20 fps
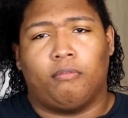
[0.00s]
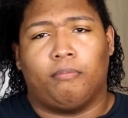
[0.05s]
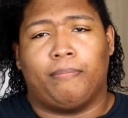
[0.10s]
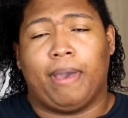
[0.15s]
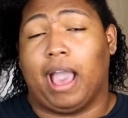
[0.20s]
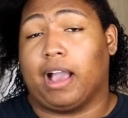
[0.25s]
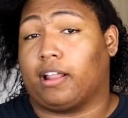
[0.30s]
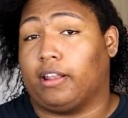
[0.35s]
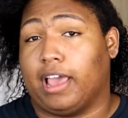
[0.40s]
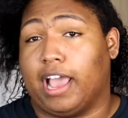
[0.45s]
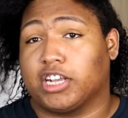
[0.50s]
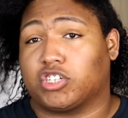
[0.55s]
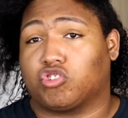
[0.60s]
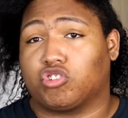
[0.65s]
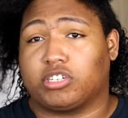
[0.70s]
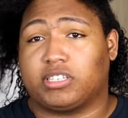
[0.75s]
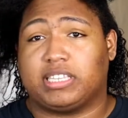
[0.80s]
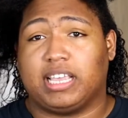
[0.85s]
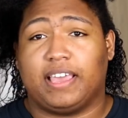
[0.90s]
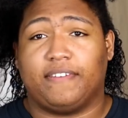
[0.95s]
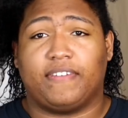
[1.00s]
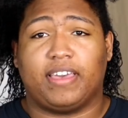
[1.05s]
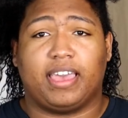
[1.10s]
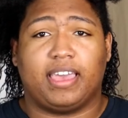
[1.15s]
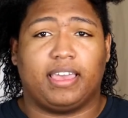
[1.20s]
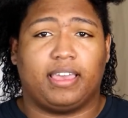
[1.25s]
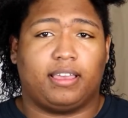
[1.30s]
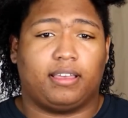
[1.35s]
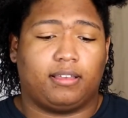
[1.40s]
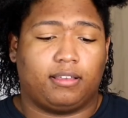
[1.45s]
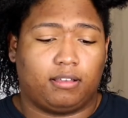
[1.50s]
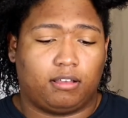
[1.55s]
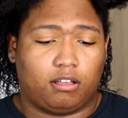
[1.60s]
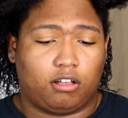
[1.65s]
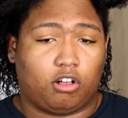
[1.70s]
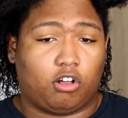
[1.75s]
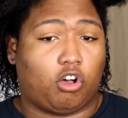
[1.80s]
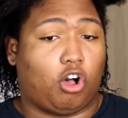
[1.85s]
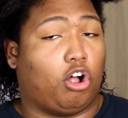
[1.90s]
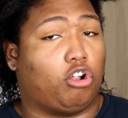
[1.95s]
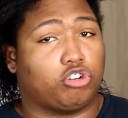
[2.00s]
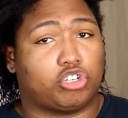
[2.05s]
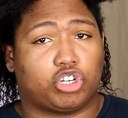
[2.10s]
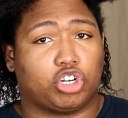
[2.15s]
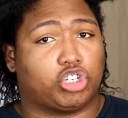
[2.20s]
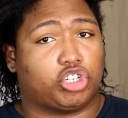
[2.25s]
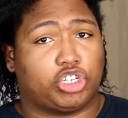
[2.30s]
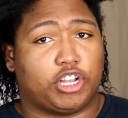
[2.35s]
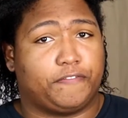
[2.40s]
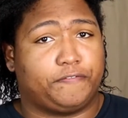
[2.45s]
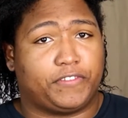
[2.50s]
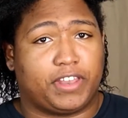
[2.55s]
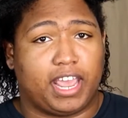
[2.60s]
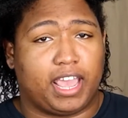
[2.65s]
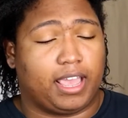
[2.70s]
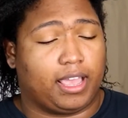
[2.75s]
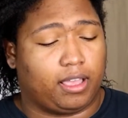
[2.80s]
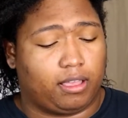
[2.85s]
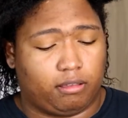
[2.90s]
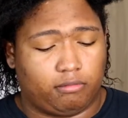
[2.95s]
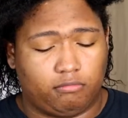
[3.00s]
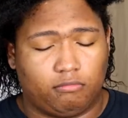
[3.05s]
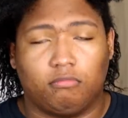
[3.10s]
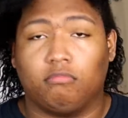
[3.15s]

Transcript: backlash-receiving, culture-shifting